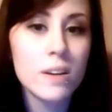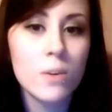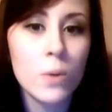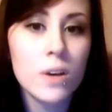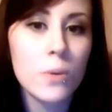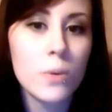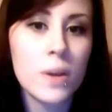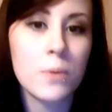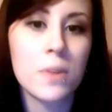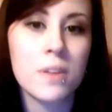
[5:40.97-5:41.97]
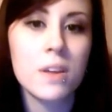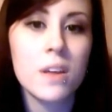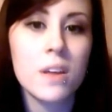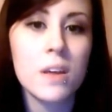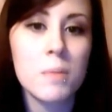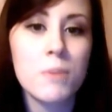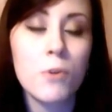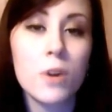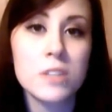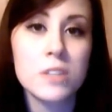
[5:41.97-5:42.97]
well acquainted with it
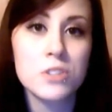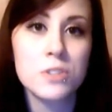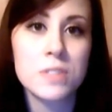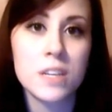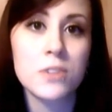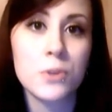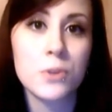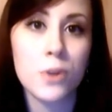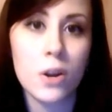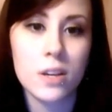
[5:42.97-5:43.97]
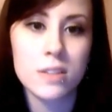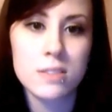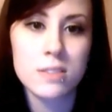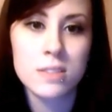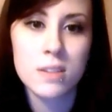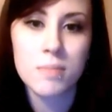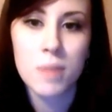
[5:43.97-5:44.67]
before introducing it to your audience.